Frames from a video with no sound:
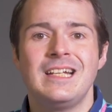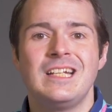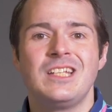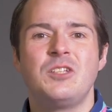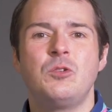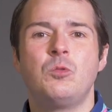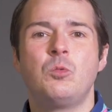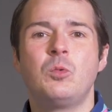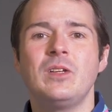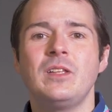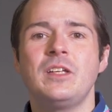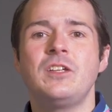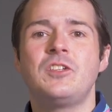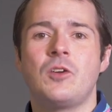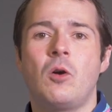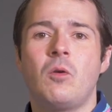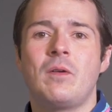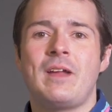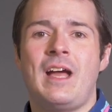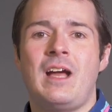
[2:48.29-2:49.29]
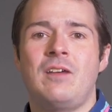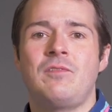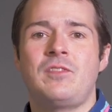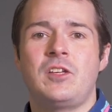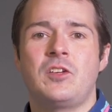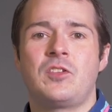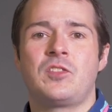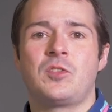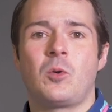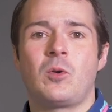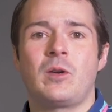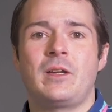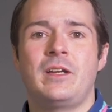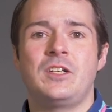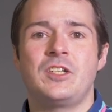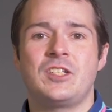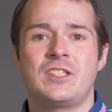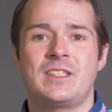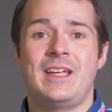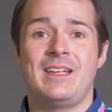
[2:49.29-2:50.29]
you really don't have the authority
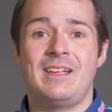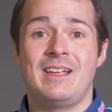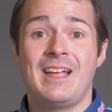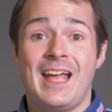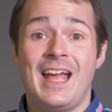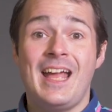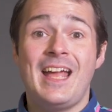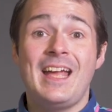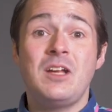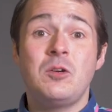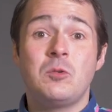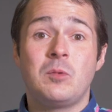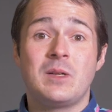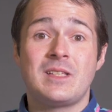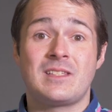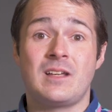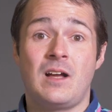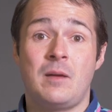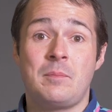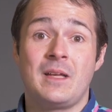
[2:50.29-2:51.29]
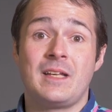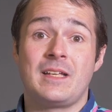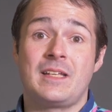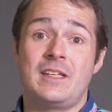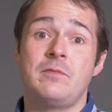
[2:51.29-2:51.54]
to just say, hey, what's up?